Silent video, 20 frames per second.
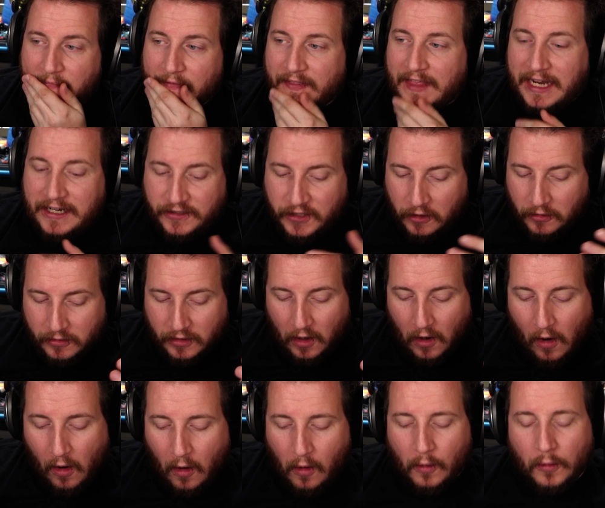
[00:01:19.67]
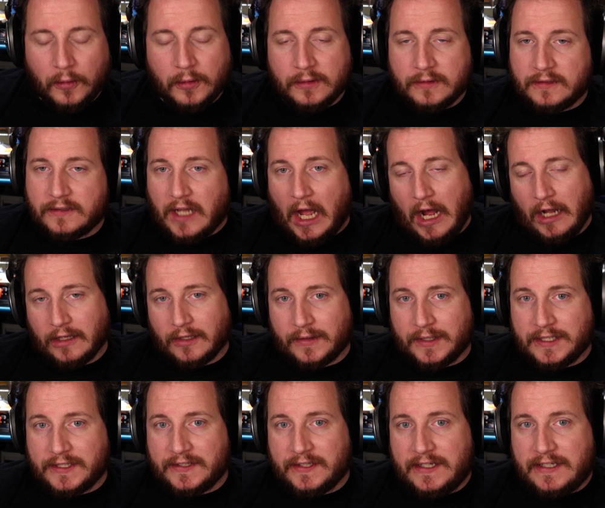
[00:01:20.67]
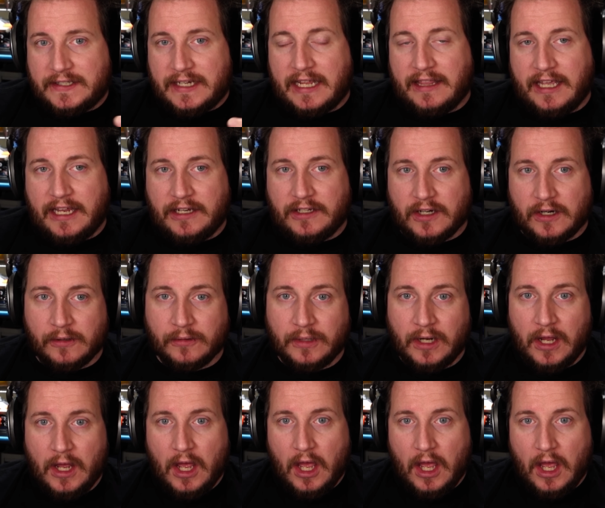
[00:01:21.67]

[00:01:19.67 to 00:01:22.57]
they don't hold tolerances and they don't